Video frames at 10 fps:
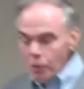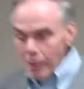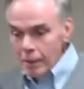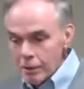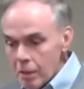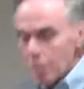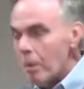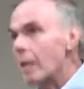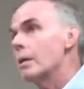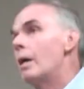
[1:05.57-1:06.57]
things
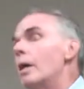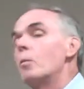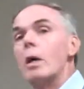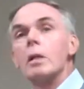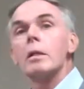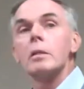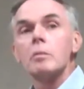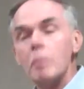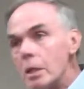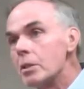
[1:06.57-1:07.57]
about Conwell and
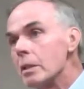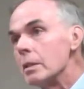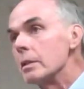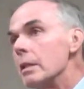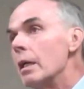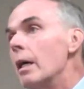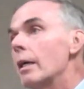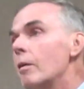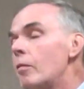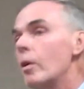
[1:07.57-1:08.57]
his mission.
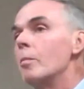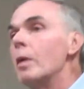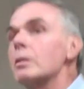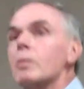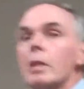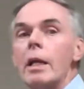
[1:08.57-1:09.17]
I can very much